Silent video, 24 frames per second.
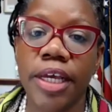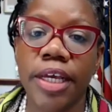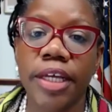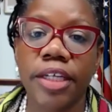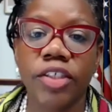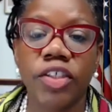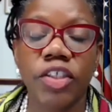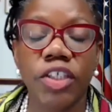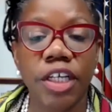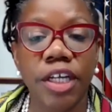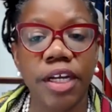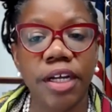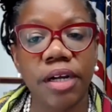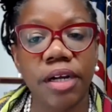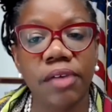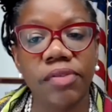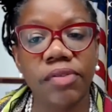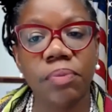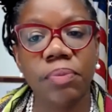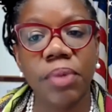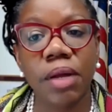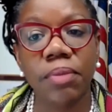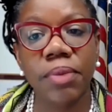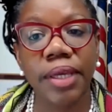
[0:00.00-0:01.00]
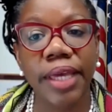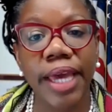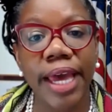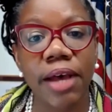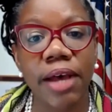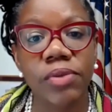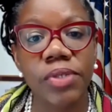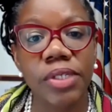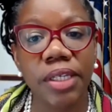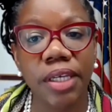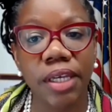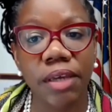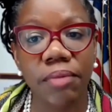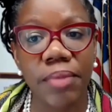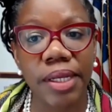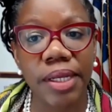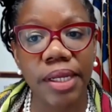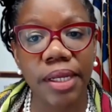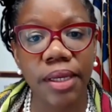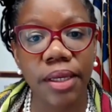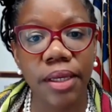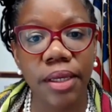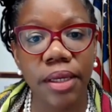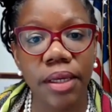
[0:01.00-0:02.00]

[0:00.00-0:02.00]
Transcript: Chair of the Public Housing Committee.